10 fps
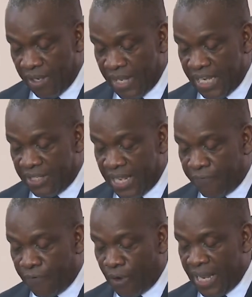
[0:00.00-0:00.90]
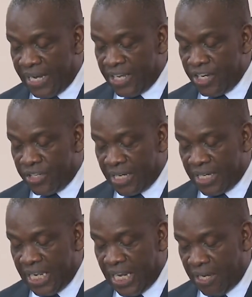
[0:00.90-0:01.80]
There is therefore an
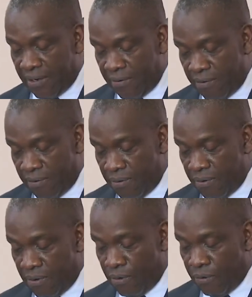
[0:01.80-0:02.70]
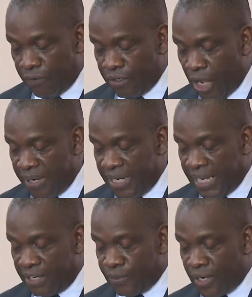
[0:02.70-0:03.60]
urgent need for
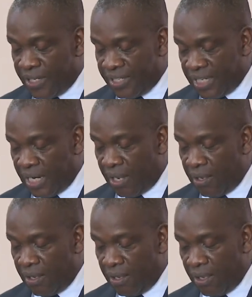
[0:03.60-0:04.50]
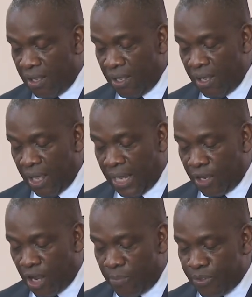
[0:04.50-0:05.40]
Dominica to consider
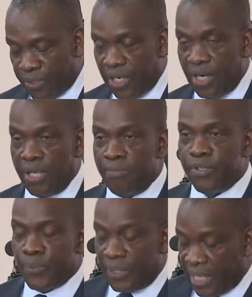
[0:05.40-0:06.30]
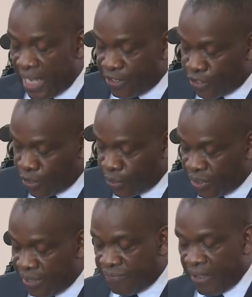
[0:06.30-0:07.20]
and come to terms with the
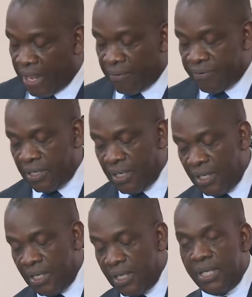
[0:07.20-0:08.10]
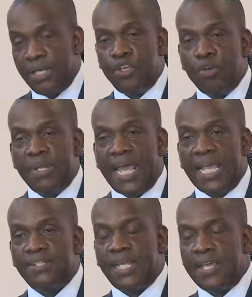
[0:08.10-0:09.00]
issues involved in
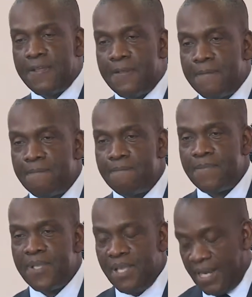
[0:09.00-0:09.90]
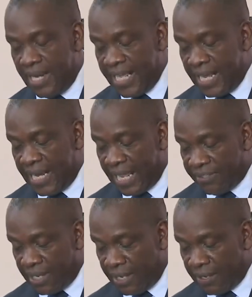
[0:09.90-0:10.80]
humanizing,
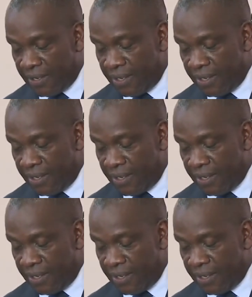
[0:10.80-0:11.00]
legalizing,